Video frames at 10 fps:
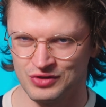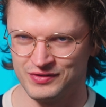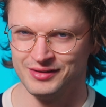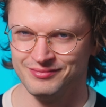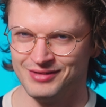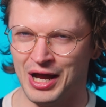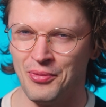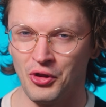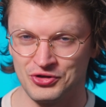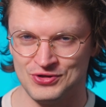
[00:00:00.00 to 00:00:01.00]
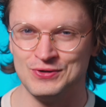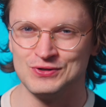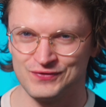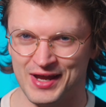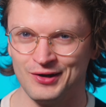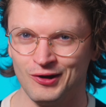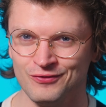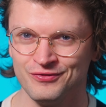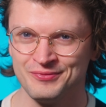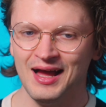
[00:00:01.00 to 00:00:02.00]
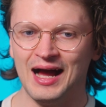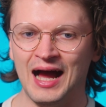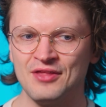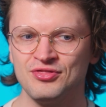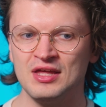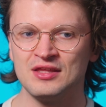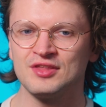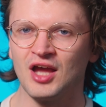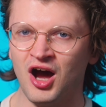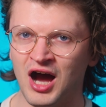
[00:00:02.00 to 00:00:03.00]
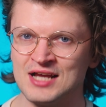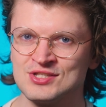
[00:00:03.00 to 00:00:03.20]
of it, I'm not a huge fan of. I think the eye